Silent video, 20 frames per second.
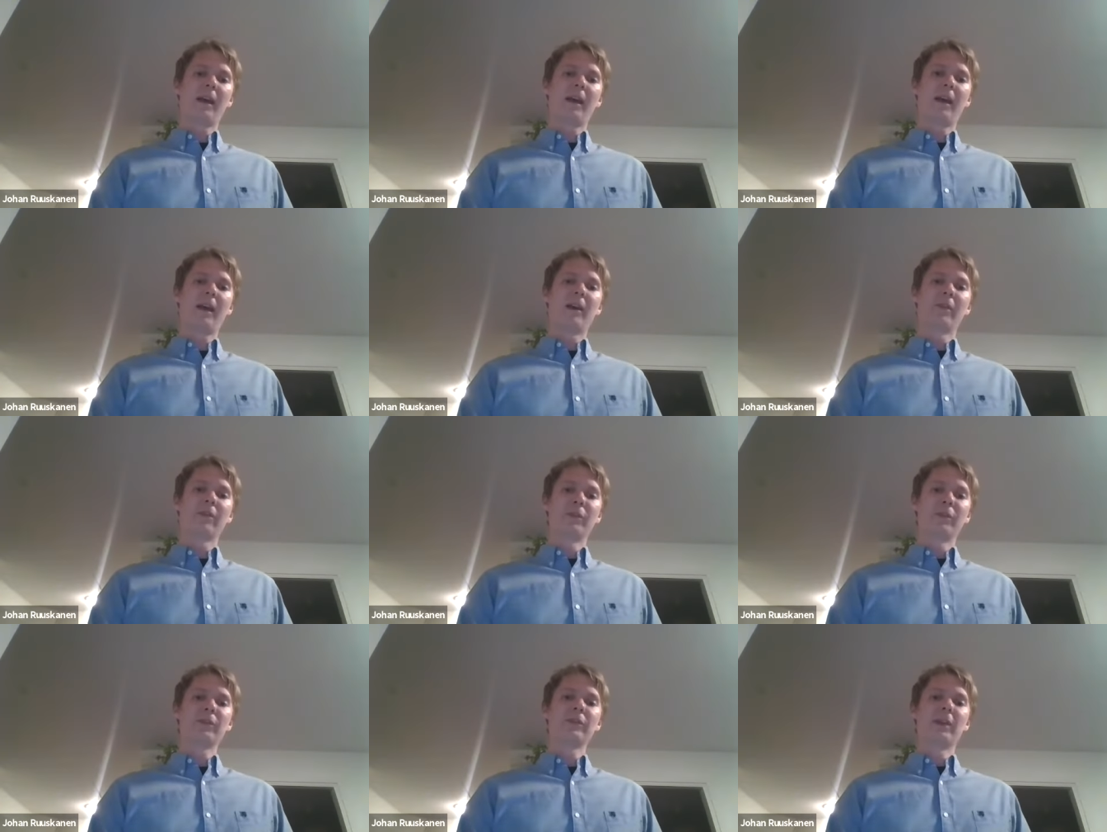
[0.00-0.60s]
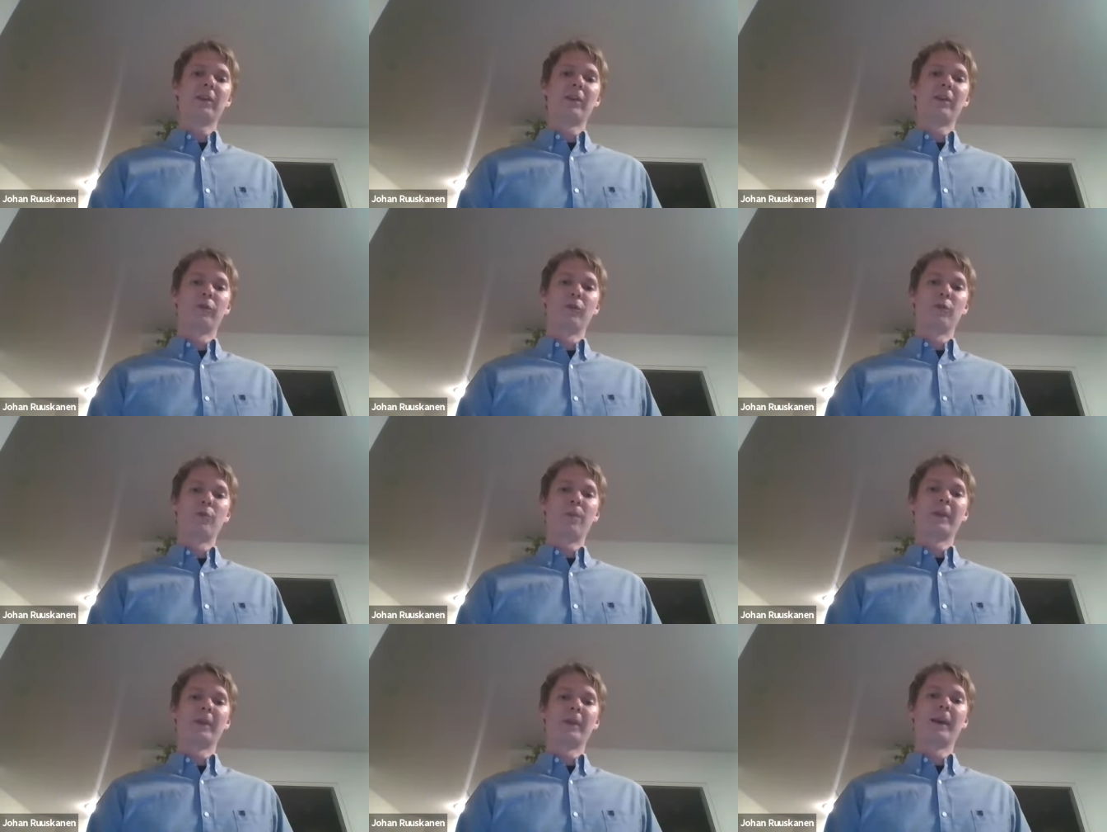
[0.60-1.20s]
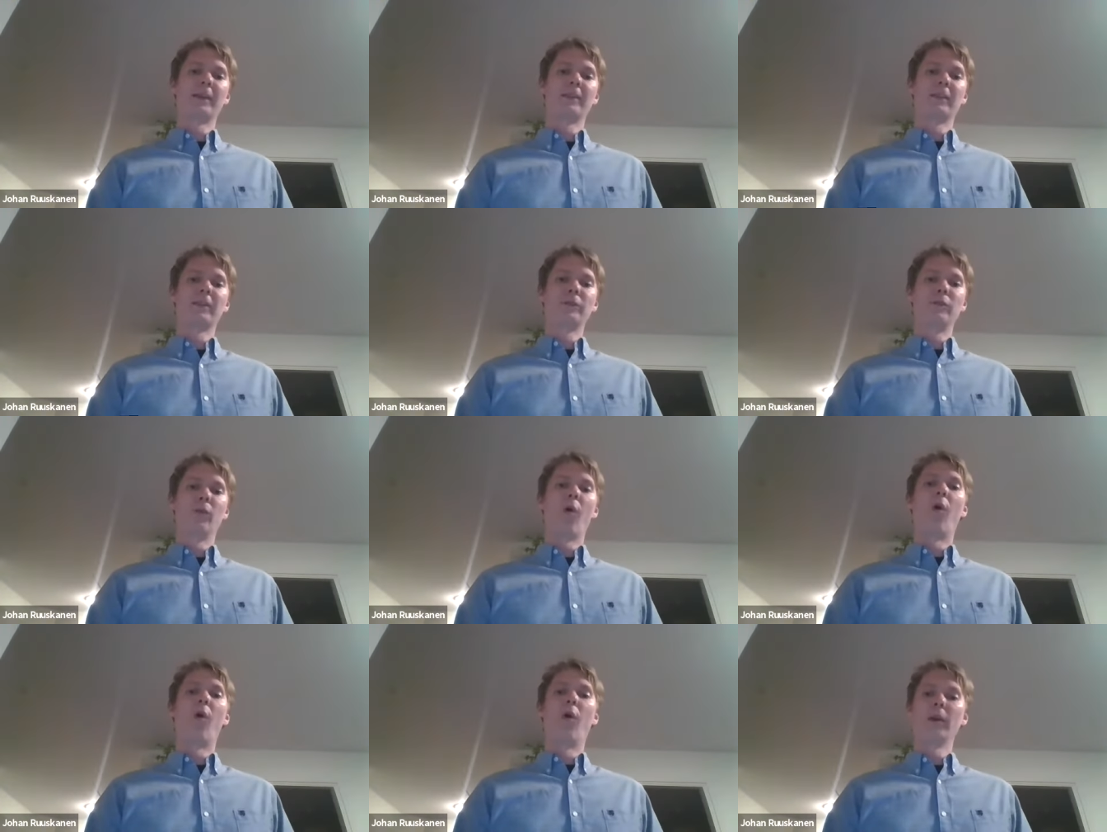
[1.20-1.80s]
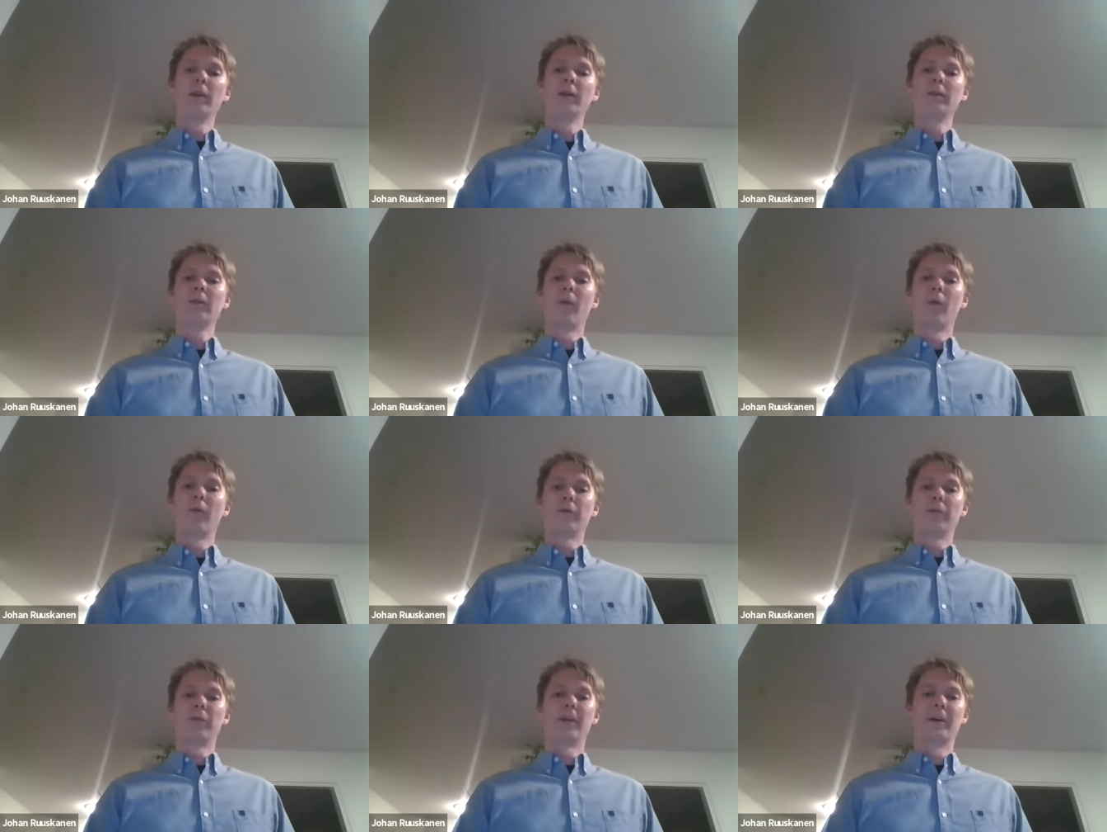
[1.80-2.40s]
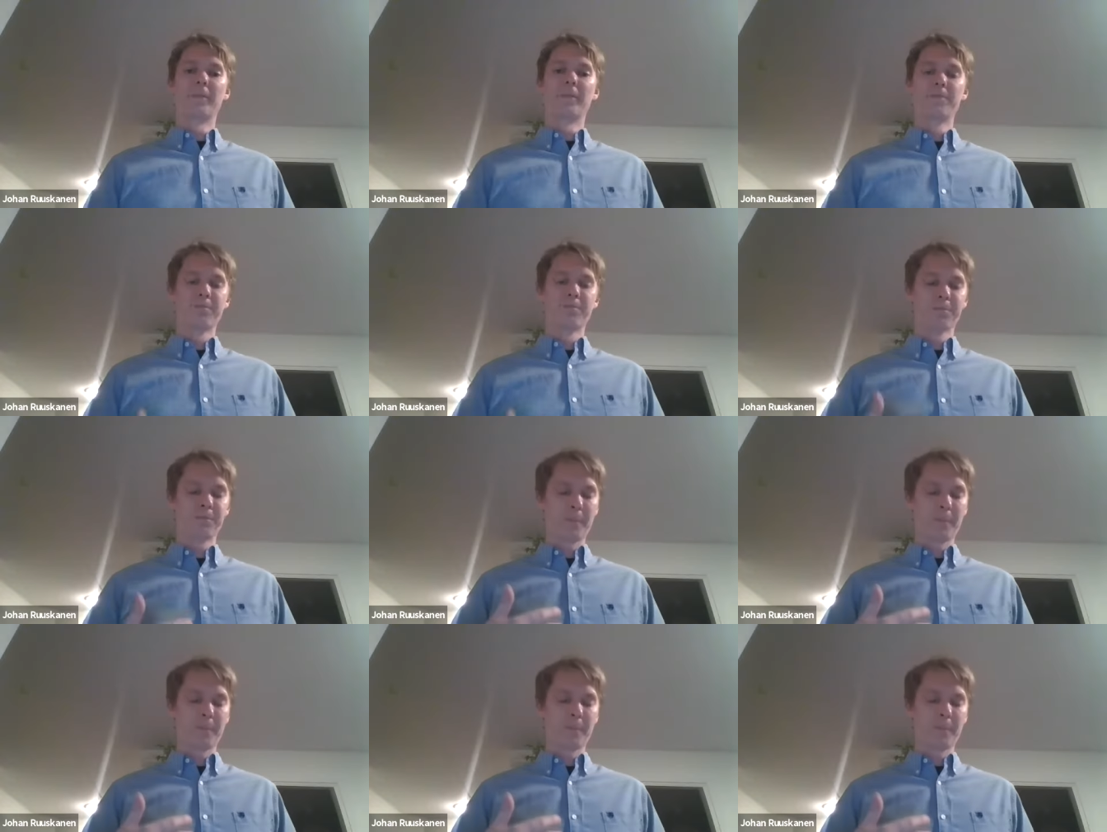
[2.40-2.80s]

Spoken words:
enters and are duplicated to all of the